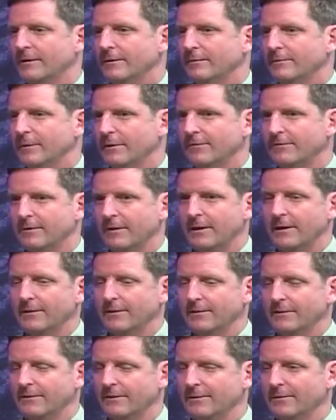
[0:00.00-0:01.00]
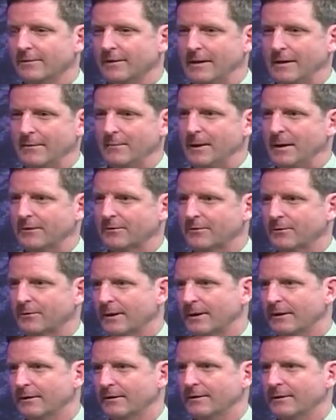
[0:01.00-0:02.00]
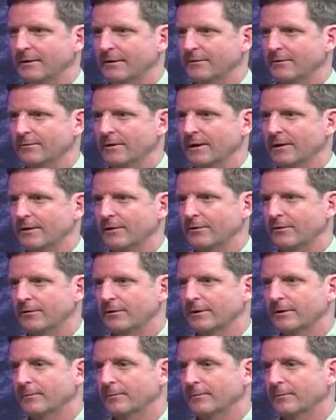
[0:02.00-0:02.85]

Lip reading: My father is now passed at the age of 93,